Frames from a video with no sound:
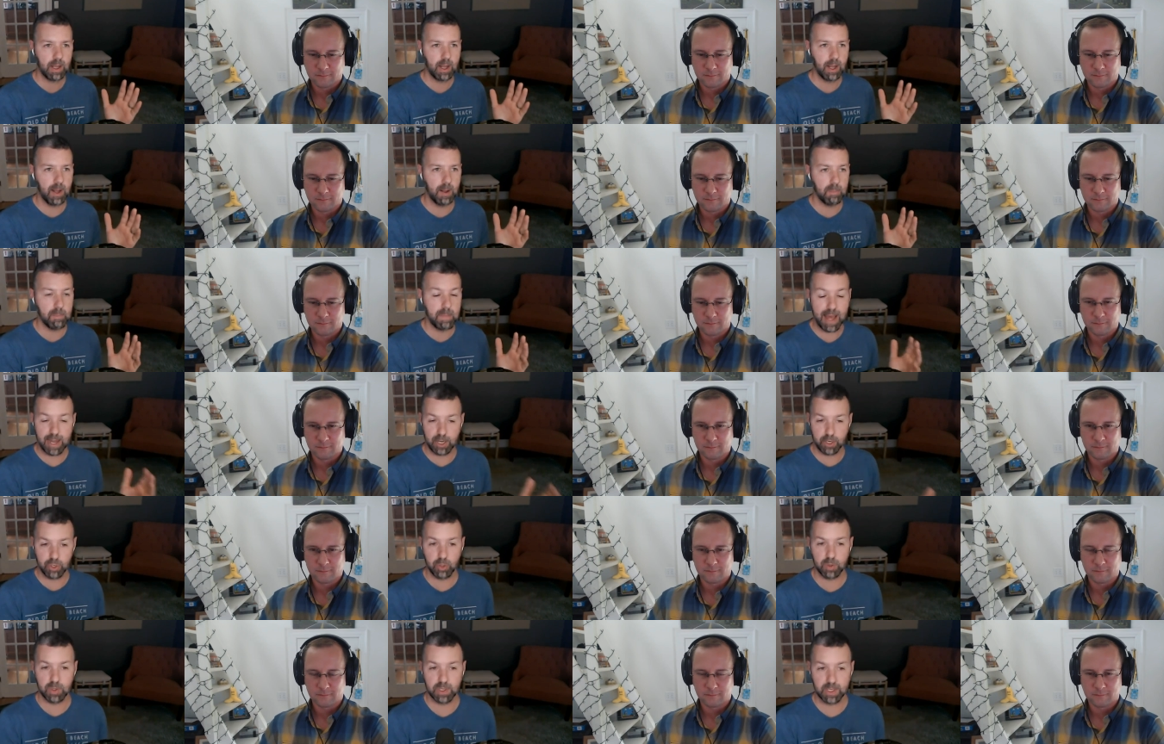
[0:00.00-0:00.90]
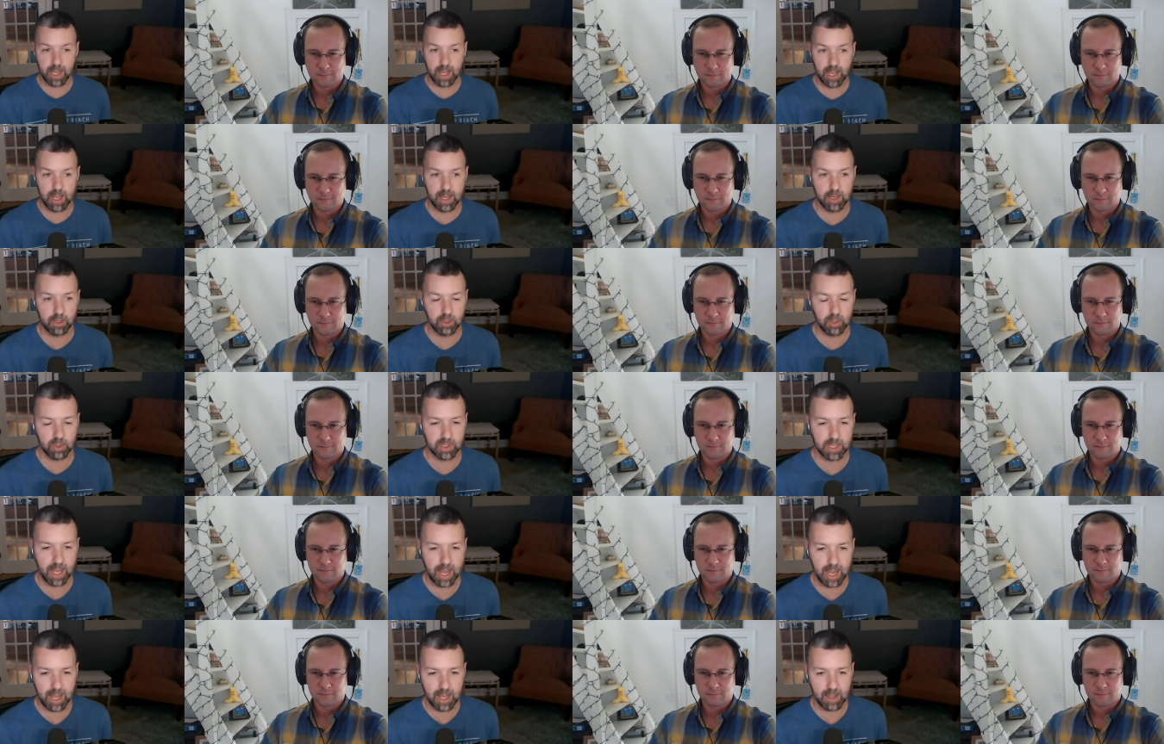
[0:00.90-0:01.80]
Speaker 1: uh, manage your day and your
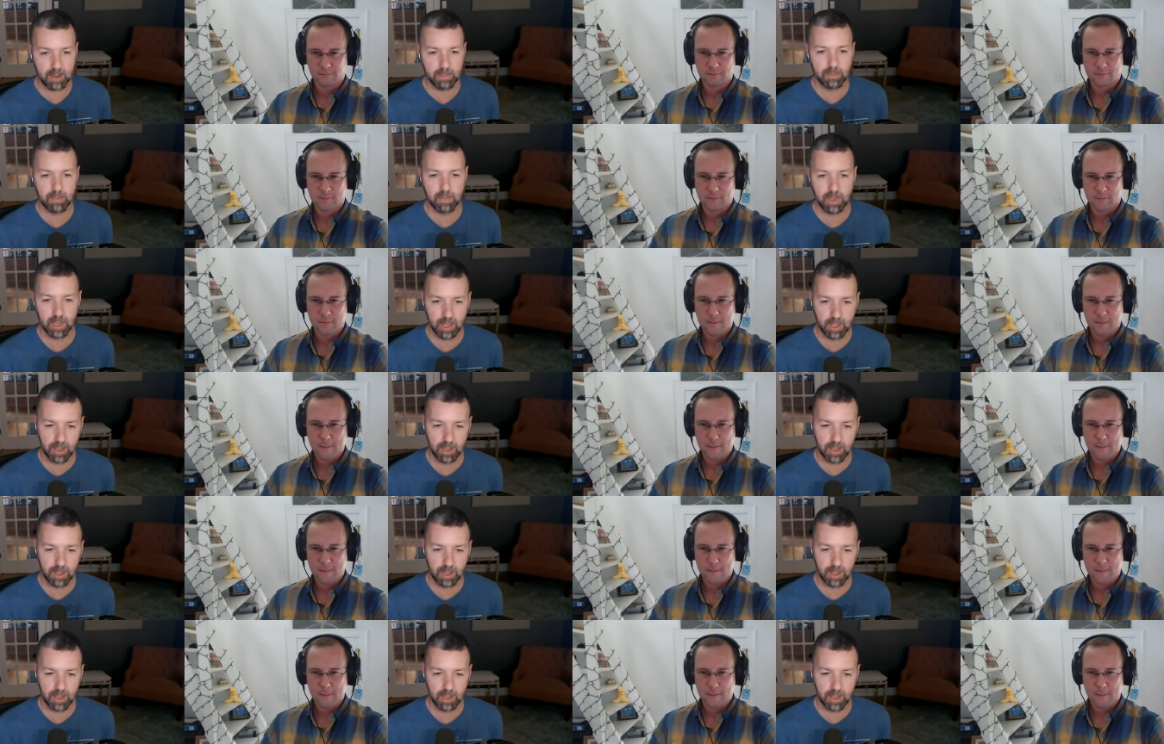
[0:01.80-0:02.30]
time?